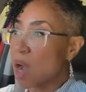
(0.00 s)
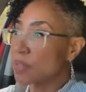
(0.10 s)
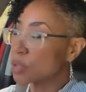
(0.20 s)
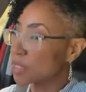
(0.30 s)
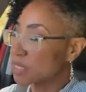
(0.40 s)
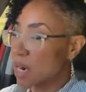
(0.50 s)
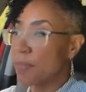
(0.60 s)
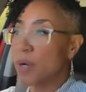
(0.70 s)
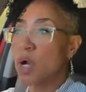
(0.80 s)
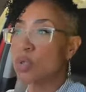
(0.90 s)
Uh, you can
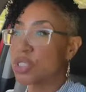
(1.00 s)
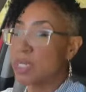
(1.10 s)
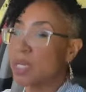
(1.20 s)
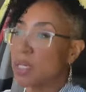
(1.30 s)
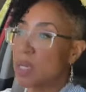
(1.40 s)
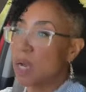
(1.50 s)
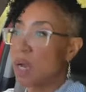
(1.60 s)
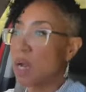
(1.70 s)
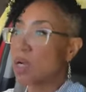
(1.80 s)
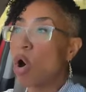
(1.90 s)
set up a
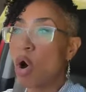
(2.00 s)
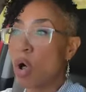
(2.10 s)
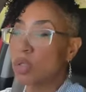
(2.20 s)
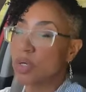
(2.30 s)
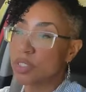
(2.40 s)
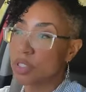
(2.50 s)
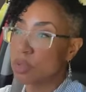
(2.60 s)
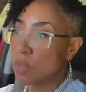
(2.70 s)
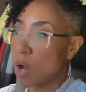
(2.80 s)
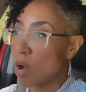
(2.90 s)
coaching uh, call or
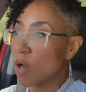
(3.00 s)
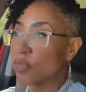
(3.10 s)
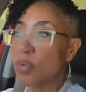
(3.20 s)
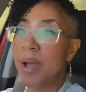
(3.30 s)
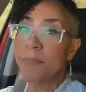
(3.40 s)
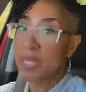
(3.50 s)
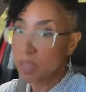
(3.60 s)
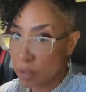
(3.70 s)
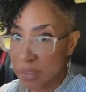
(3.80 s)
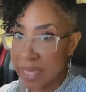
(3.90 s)
a Zoom call through my
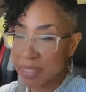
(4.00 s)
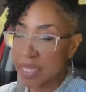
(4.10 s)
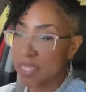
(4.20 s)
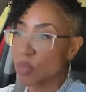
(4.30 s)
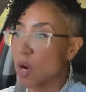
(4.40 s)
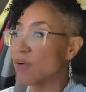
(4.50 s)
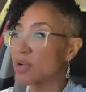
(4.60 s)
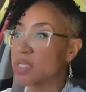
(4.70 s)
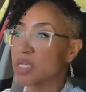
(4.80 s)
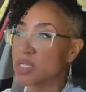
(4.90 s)
Pillar link. That's
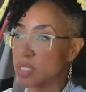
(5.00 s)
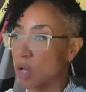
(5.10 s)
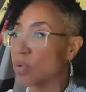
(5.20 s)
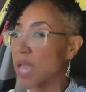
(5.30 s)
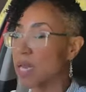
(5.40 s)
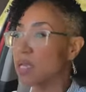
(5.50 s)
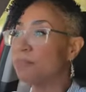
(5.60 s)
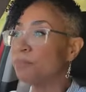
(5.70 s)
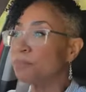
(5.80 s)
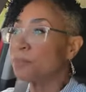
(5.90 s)
where everything is
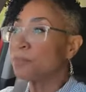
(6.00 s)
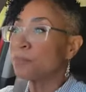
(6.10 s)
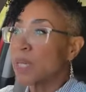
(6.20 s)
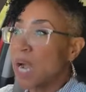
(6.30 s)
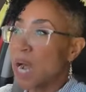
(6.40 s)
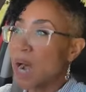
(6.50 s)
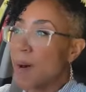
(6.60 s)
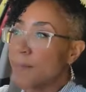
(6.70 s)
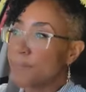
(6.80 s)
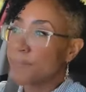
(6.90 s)
located.
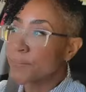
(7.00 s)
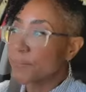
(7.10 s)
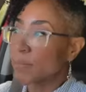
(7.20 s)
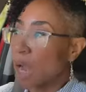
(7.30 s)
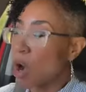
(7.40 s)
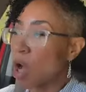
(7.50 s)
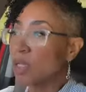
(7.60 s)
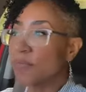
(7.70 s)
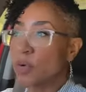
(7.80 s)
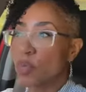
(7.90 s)
Um,
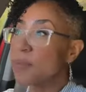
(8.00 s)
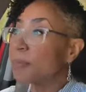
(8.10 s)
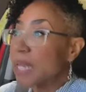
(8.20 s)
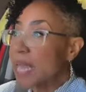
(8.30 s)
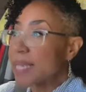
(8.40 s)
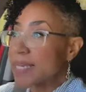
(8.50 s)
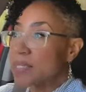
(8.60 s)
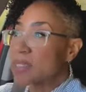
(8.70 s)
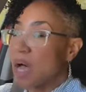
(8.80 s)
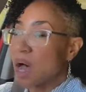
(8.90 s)
all of the
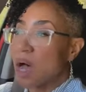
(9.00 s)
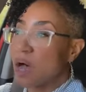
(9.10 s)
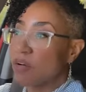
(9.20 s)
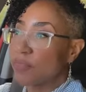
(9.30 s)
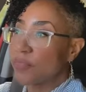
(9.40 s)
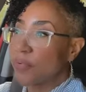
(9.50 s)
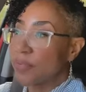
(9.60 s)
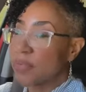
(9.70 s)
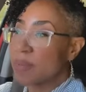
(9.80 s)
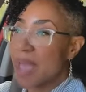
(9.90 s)
replays of
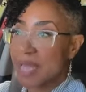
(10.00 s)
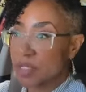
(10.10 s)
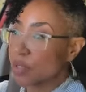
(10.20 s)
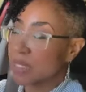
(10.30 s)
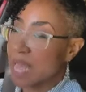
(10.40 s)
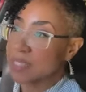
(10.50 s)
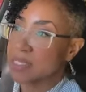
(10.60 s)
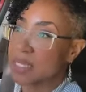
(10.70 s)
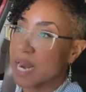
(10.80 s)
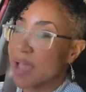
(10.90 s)
the master
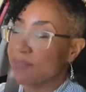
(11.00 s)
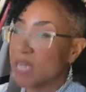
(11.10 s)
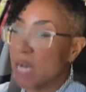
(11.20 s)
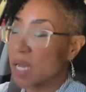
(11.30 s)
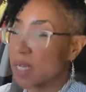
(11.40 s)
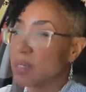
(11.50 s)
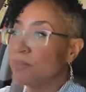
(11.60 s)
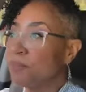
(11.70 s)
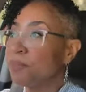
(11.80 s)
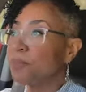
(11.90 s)
classes that I've
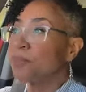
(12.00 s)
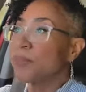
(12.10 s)
done.